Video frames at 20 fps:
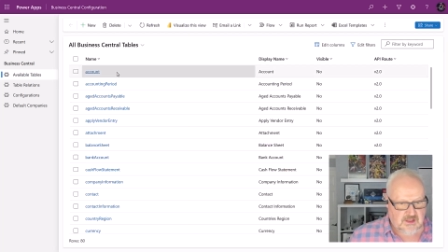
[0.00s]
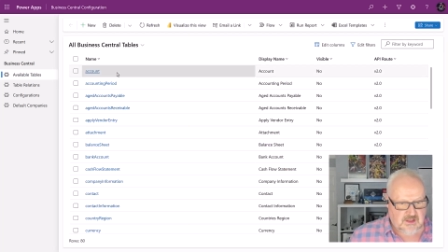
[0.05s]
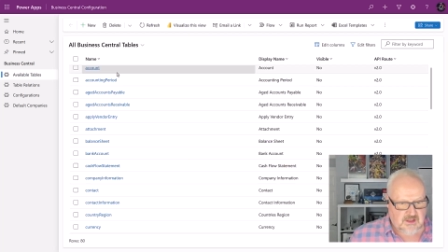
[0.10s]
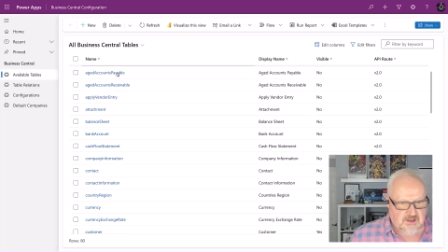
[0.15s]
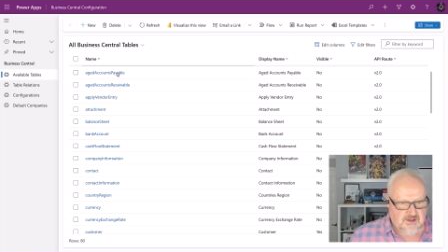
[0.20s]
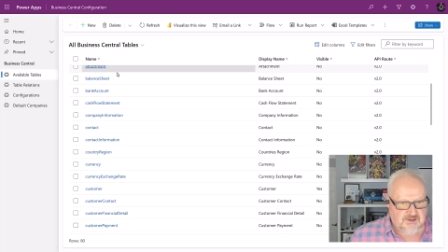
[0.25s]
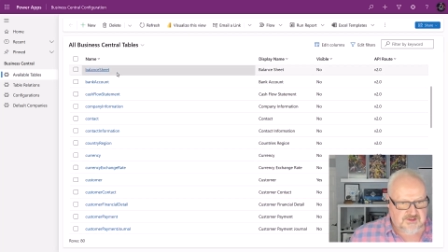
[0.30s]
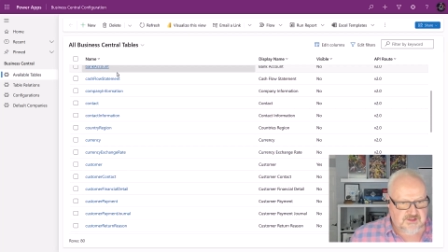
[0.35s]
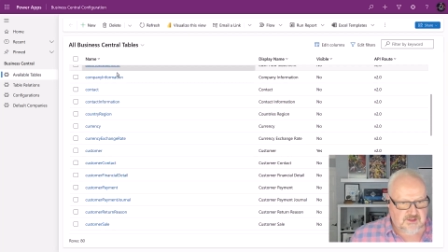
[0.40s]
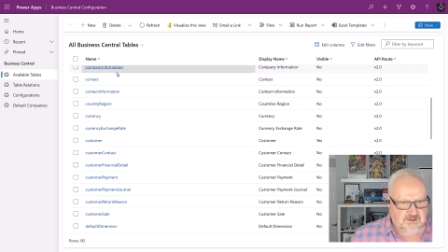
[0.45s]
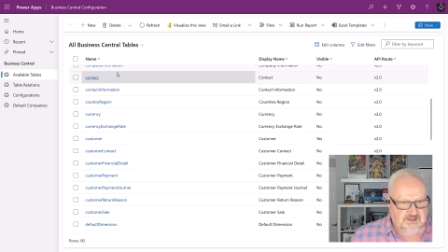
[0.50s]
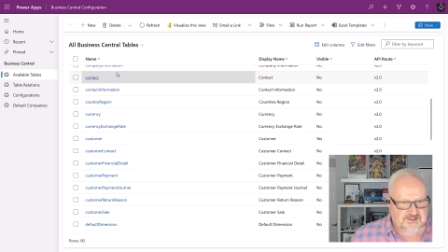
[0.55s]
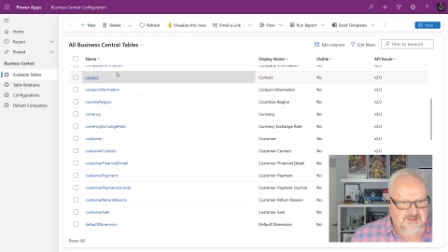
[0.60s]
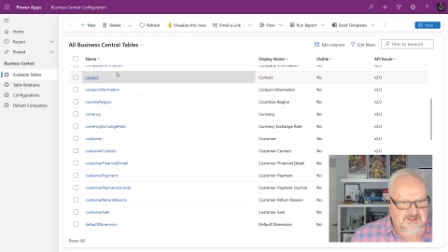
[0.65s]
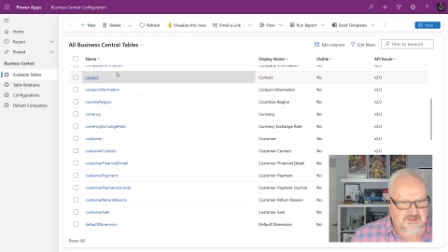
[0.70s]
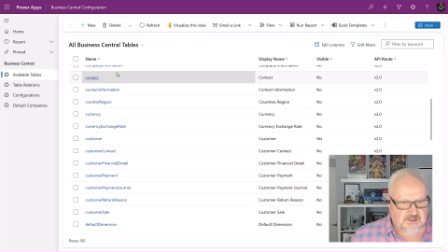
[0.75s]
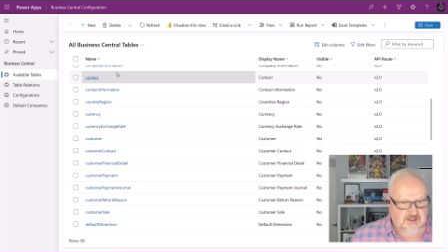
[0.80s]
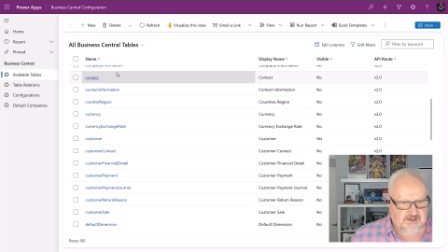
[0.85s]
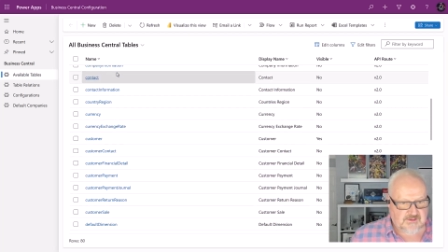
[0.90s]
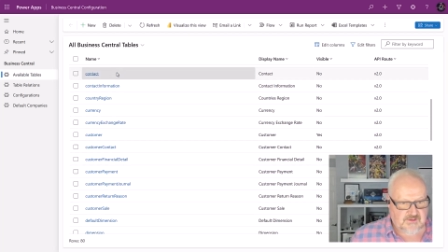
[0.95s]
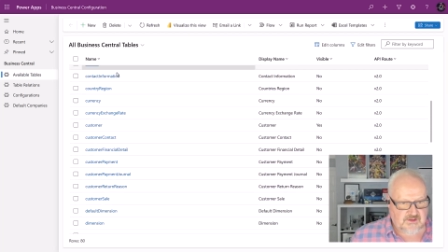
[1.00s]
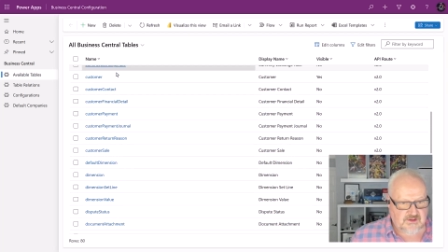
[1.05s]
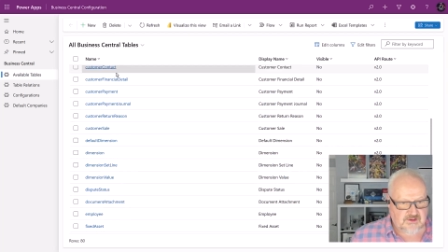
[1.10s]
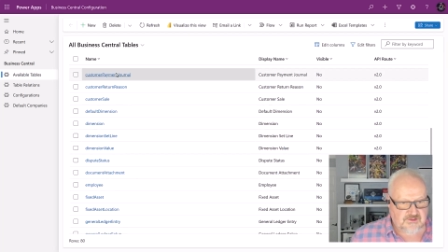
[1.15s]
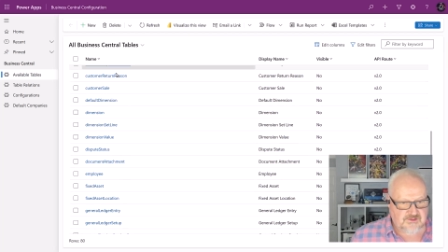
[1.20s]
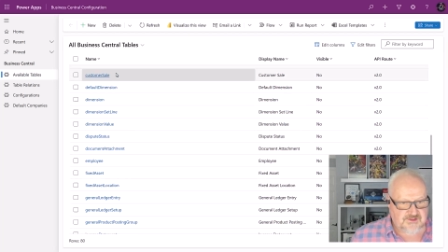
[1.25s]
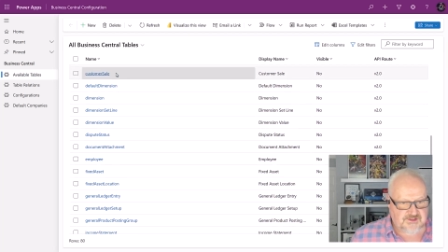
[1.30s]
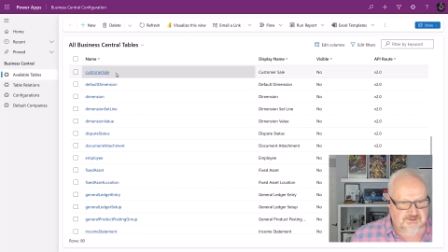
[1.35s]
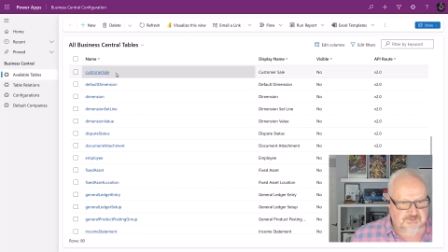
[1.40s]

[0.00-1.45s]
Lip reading: So let's select those.